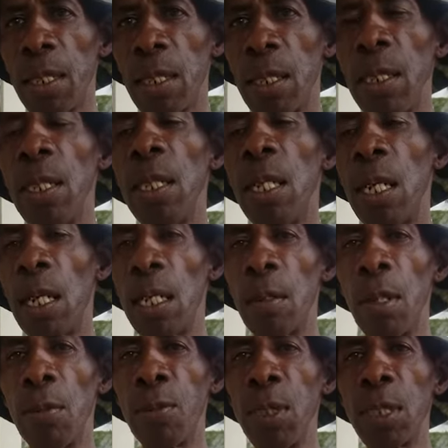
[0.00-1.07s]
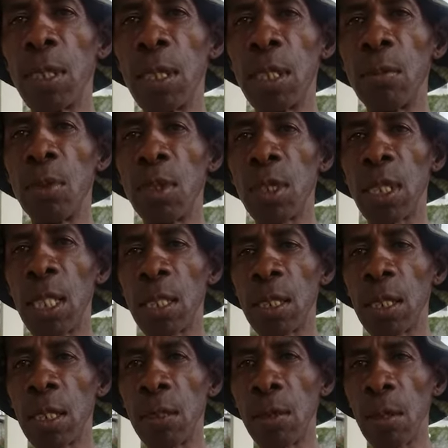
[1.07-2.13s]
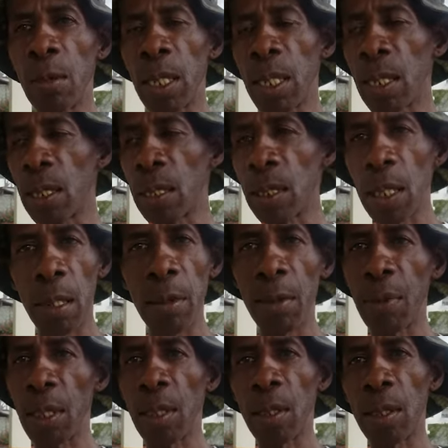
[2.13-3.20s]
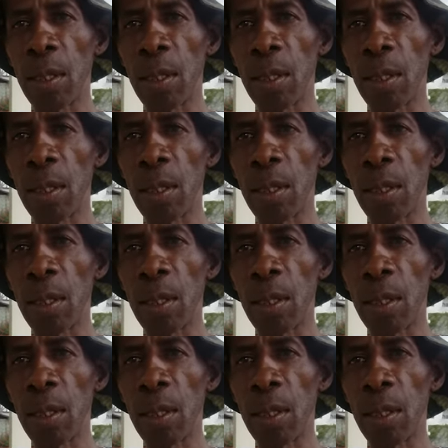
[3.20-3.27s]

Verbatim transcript: Okay, and, then and our first year in Blue Stars now, we win everything.